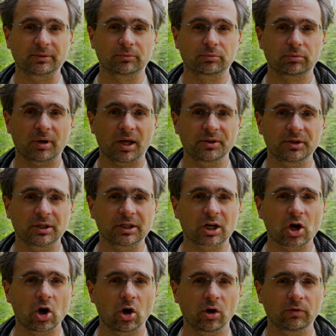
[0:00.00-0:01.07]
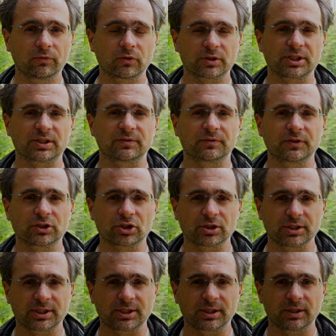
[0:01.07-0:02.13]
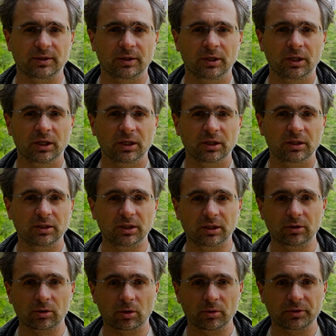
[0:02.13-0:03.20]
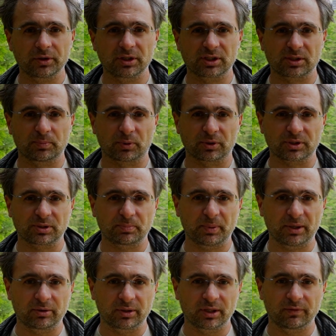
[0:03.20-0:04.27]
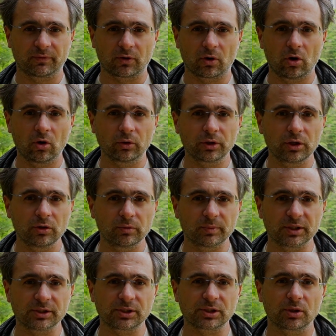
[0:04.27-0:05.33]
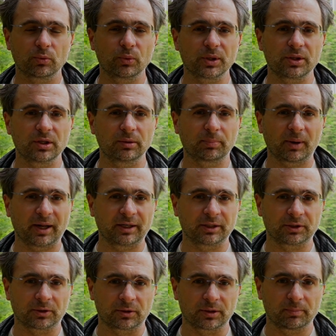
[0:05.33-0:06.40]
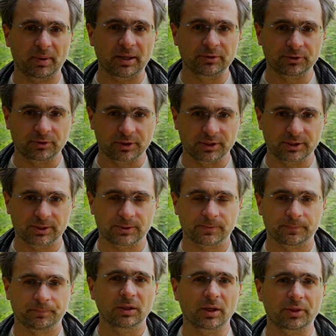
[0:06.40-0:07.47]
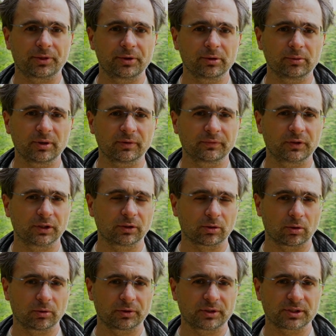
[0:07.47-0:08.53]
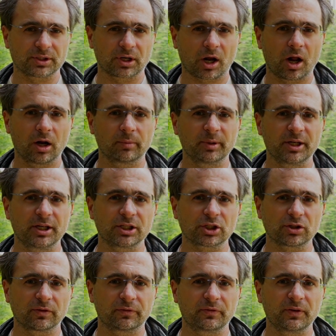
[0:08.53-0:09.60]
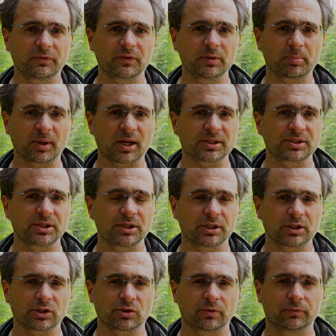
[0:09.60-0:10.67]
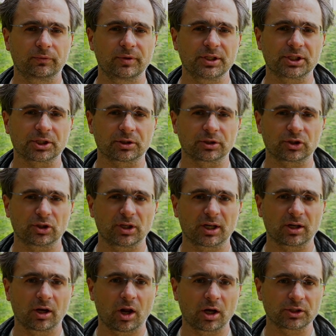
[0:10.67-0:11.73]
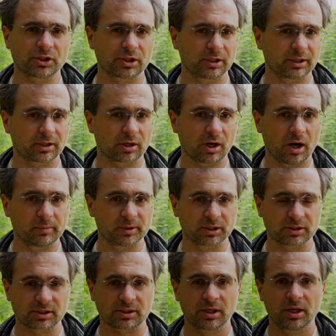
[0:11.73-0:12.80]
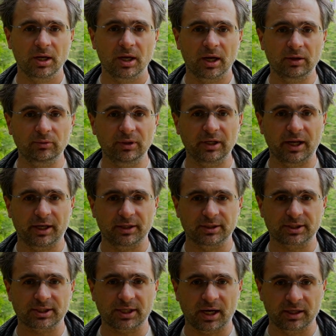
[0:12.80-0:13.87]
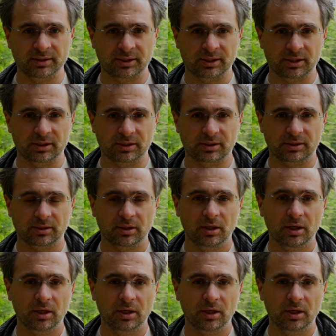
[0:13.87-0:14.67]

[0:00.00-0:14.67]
rather a call for sufficiency. Degrowth is prosperity for all humans within planetary boundaries. The theory of degrowth is the culmination of 50-plus years of research in ecological economics and related sciences.